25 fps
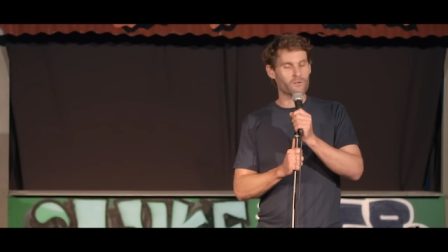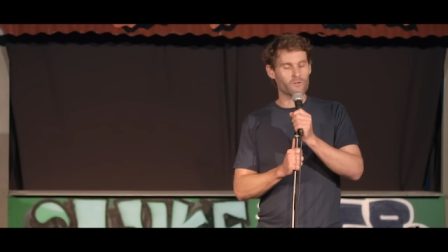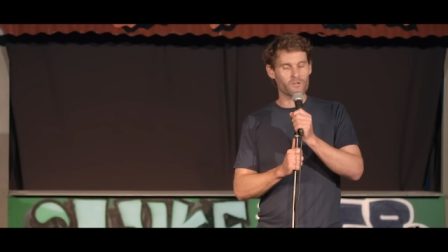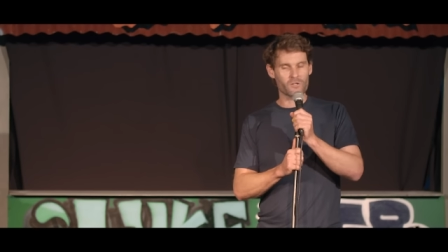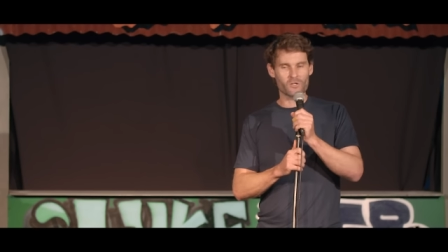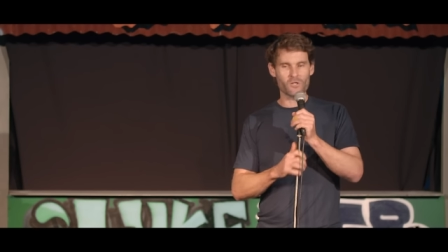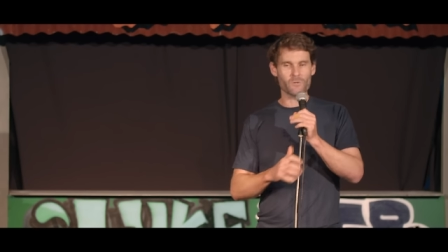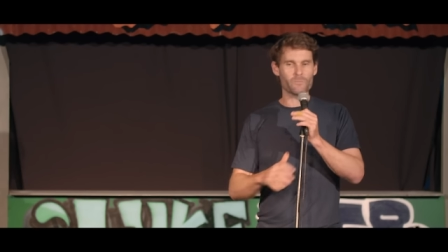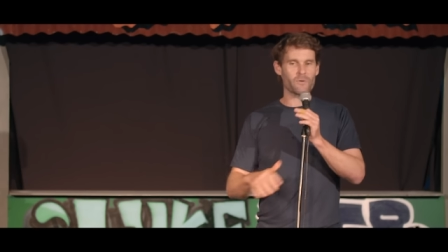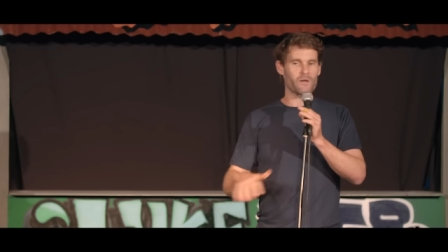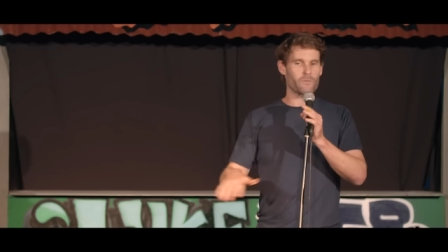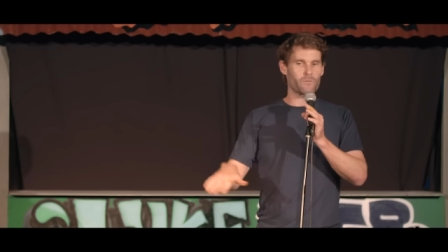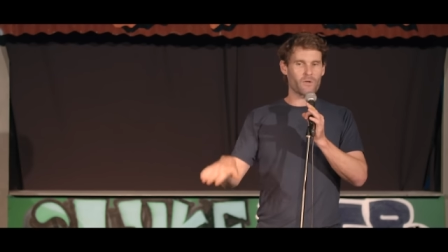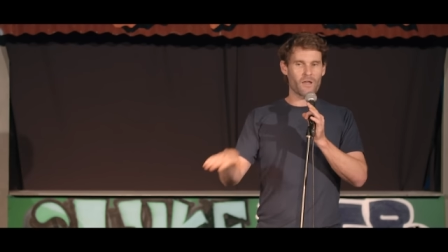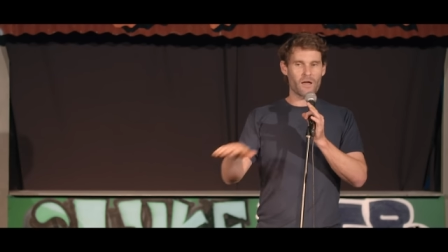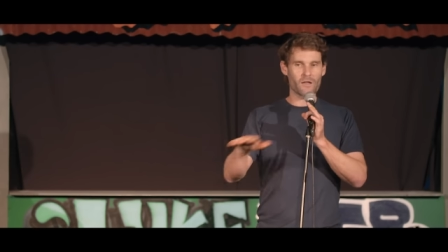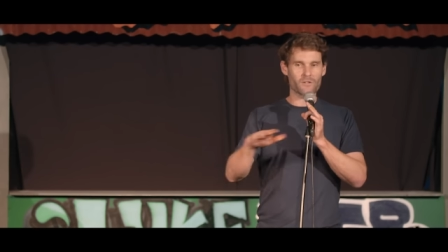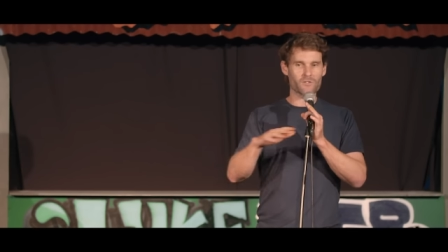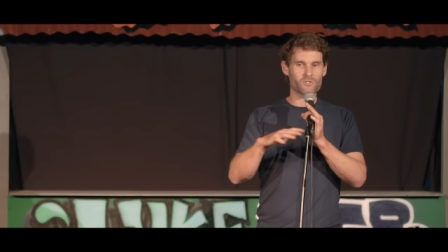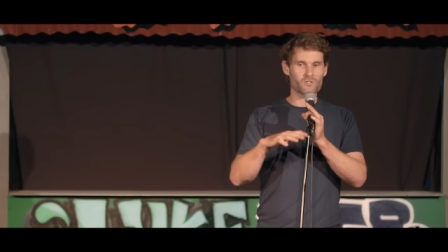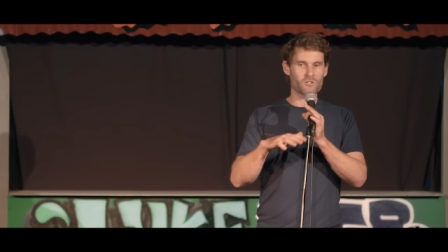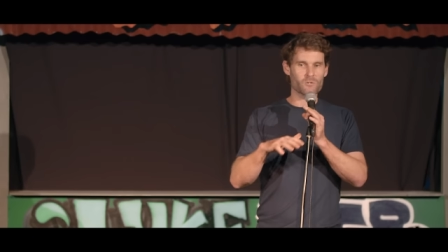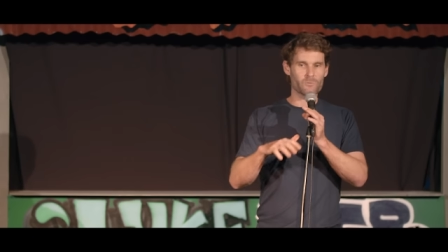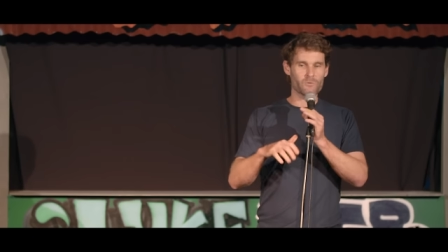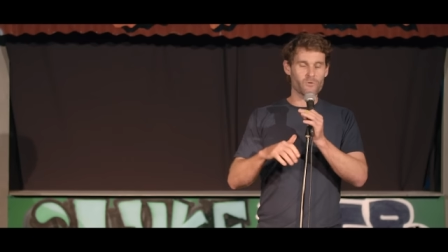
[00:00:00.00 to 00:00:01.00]
Like, you people
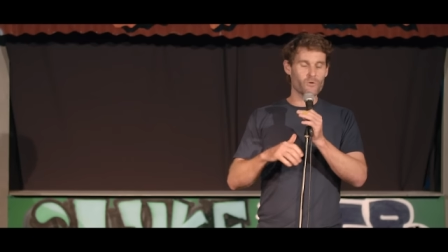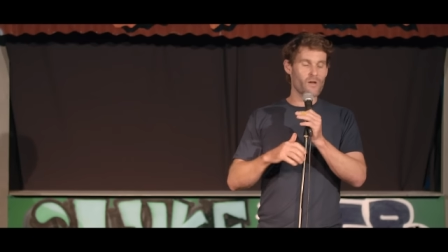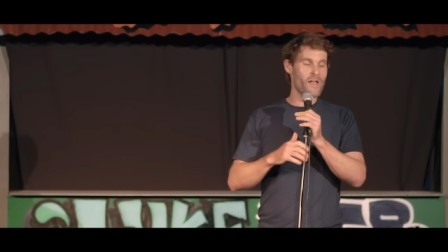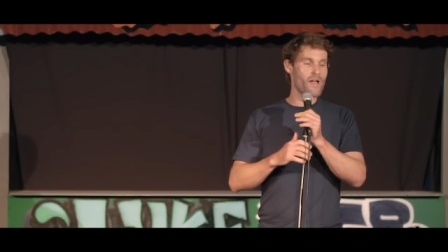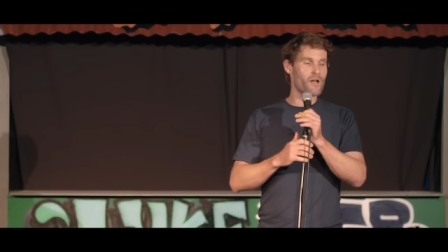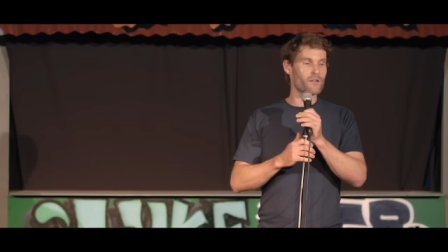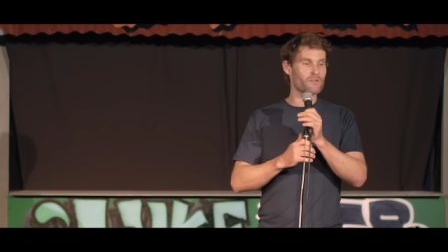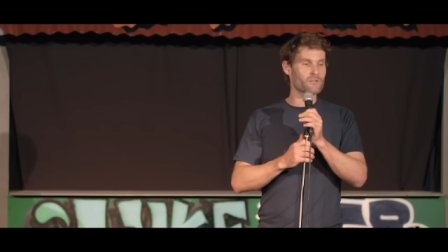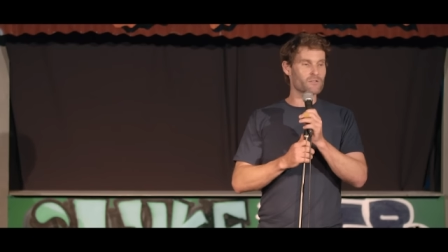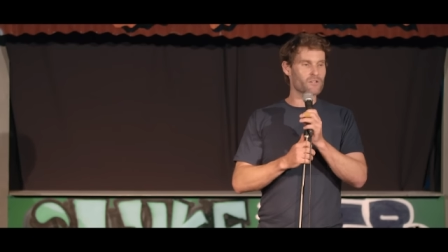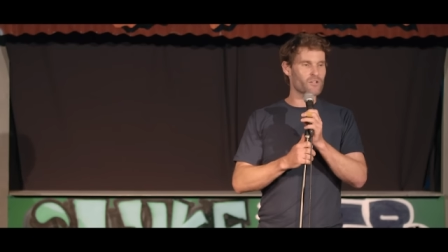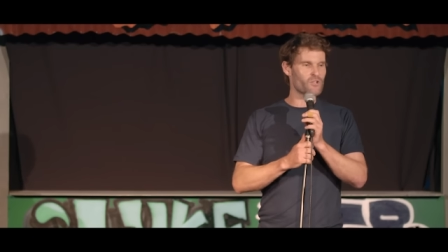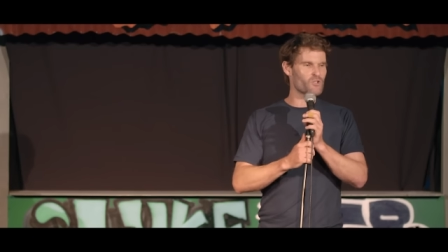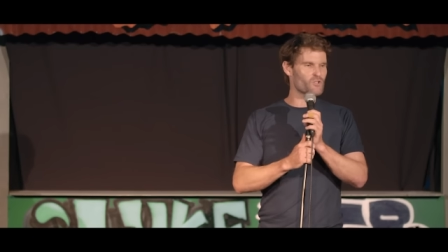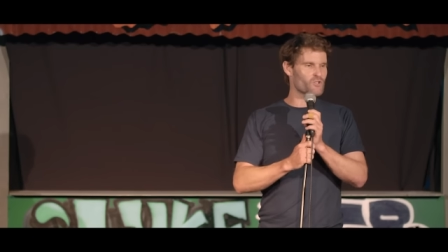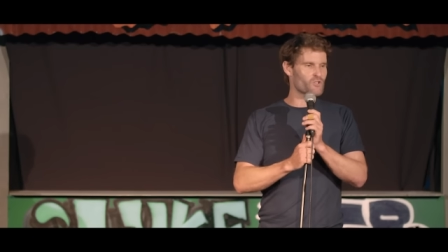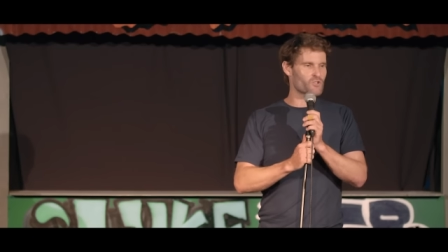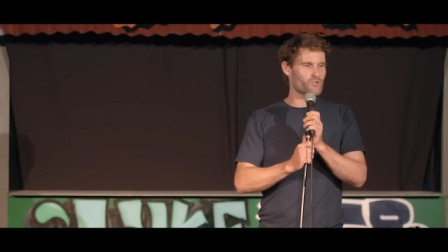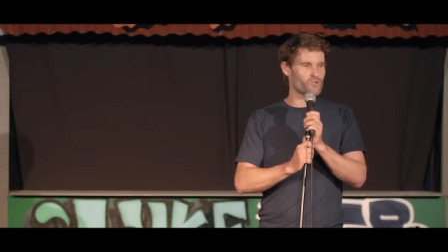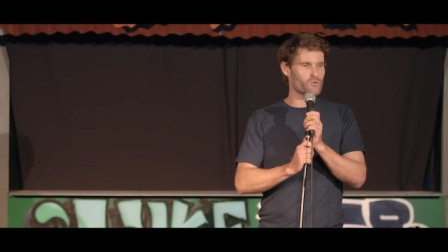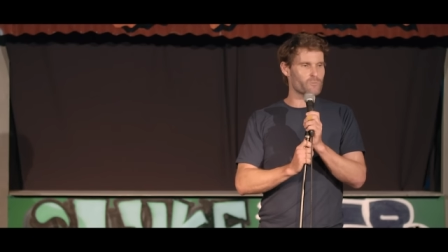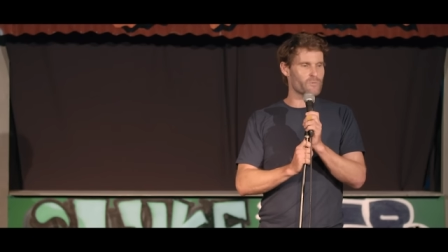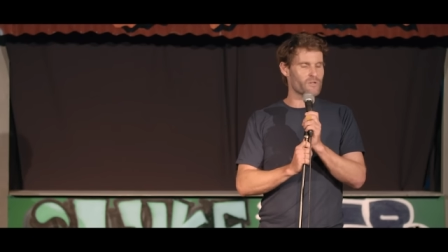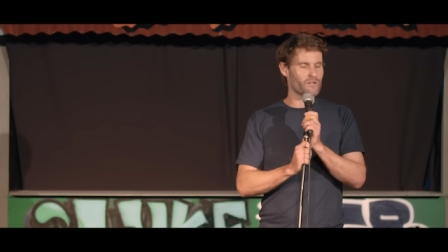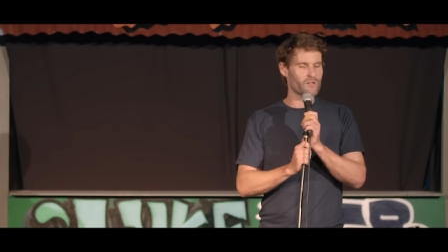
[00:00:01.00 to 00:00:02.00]
aren't stupid. You're out
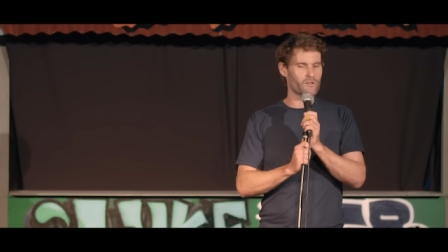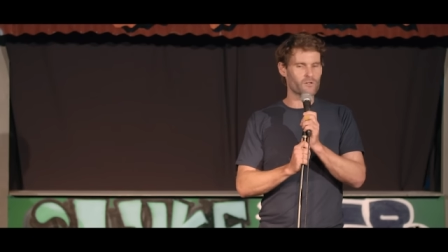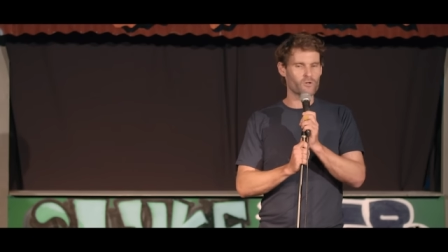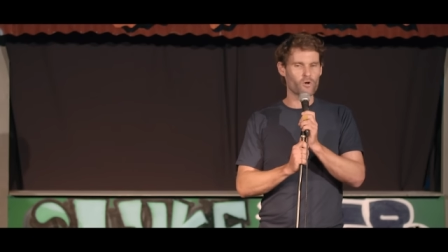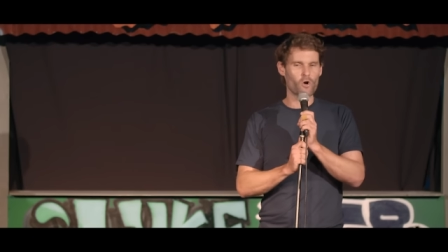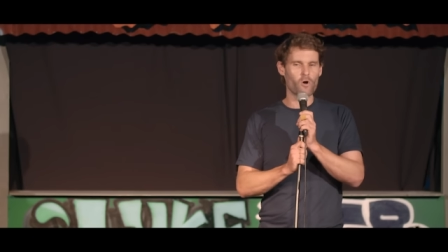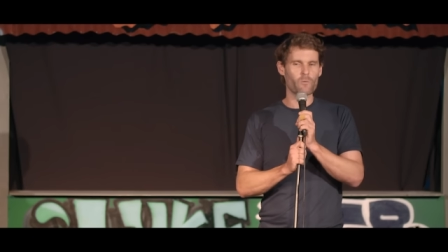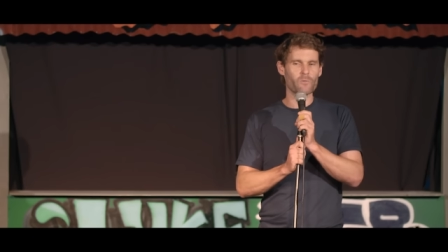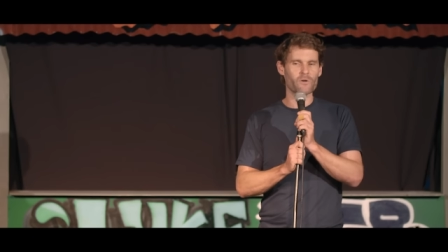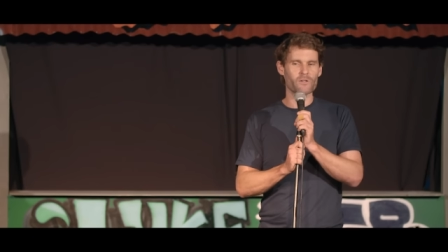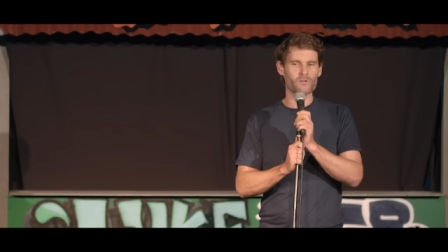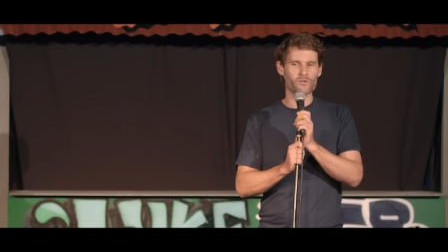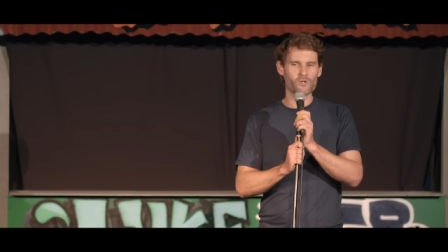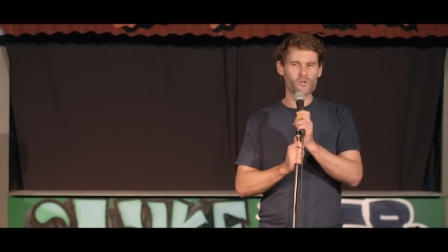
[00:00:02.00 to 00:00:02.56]
consuming comedy.